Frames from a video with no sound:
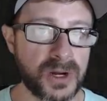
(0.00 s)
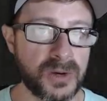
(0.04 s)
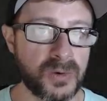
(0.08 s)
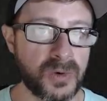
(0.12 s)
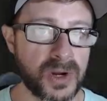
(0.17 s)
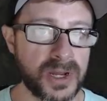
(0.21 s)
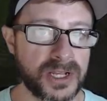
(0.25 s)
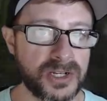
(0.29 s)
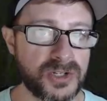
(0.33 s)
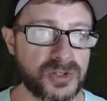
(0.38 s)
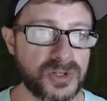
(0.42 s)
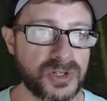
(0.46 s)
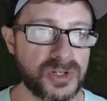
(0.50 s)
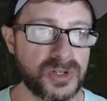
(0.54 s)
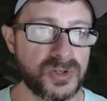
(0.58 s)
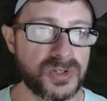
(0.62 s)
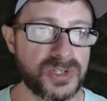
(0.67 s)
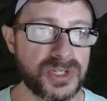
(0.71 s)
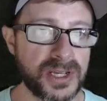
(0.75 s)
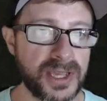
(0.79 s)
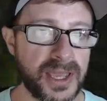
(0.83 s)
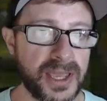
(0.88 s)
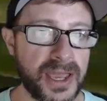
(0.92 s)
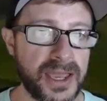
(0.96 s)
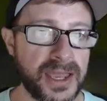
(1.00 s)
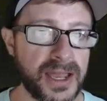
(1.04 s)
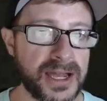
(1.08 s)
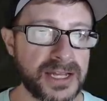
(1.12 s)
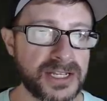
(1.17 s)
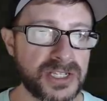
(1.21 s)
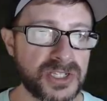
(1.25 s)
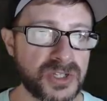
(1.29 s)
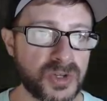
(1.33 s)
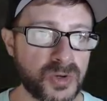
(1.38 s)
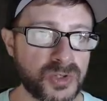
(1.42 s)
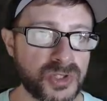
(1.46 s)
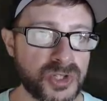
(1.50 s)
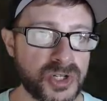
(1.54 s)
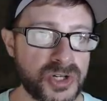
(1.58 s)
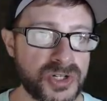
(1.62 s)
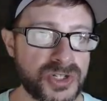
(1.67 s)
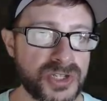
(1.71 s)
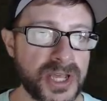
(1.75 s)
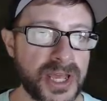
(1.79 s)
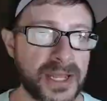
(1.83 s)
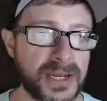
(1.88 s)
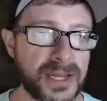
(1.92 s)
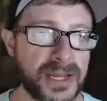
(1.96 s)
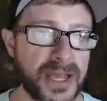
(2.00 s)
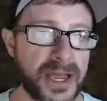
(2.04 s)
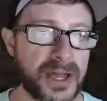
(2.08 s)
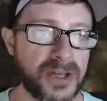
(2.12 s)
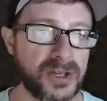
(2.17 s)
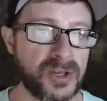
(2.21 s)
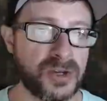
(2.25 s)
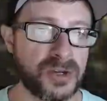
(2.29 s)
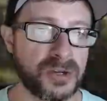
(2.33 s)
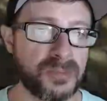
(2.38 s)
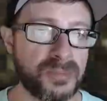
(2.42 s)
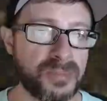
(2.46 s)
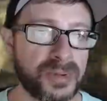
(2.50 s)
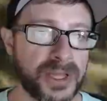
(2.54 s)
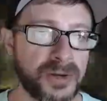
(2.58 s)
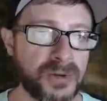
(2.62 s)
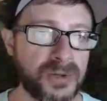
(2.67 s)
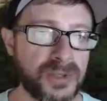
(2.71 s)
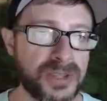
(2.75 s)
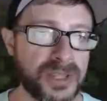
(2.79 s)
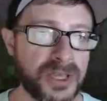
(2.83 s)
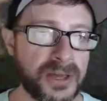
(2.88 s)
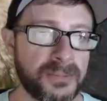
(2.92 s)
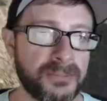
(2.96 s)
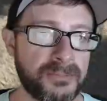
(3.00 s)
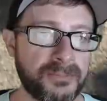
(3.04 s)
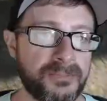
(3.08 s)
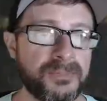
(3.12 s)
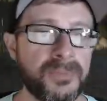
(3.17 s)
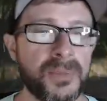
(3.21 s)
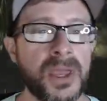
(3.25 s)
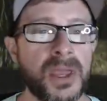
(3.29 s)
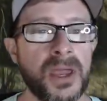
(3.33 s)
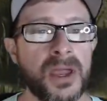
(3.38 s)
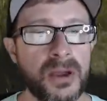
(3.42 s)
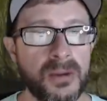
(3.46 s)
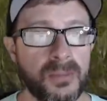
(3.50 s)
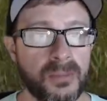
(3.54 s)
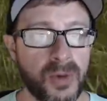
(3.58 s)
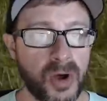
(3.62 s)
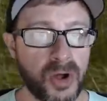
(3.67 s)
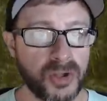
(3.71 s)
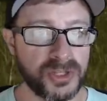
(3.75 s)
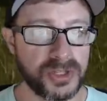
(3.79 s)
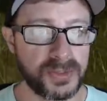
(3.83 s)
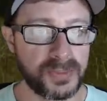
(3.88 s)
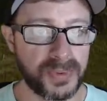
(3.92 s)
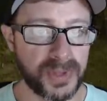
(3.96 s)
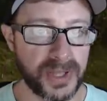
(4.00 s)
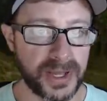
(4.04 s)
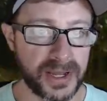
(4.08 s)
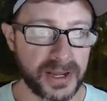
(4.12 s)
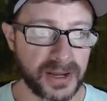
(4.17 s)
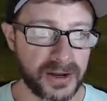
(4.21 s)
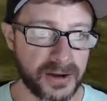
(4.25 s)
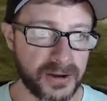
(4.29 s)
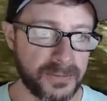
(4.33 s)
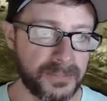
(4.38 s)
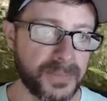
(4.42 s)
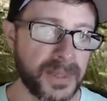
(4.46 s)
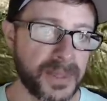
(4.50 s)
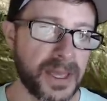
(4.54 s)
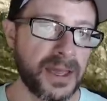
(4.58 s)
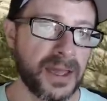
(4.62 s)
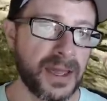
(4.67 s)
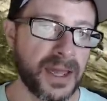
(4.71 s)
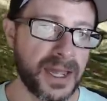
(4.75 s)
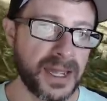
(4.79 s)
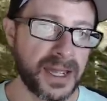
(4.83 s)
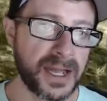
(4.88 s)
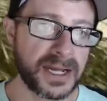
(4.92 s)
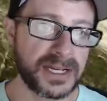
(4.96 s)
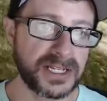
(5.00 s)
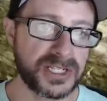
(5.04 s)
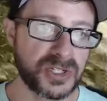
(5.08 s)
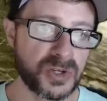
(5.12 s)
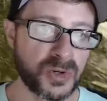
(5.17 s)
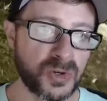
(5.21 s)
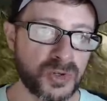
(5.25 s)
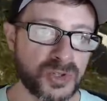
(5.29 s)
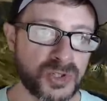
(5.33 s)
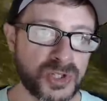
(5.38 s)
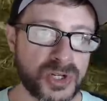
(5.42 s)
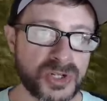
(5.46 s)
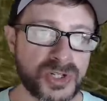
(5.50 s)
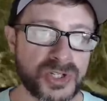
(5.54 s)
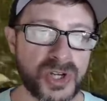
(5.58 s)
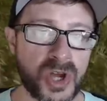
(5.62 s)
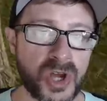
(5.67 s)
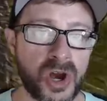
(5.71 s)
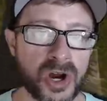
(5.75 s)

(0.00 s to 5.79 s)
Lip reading: where we're introducing AI soldiers and how you can play with them. Multiplayer. AI soldiers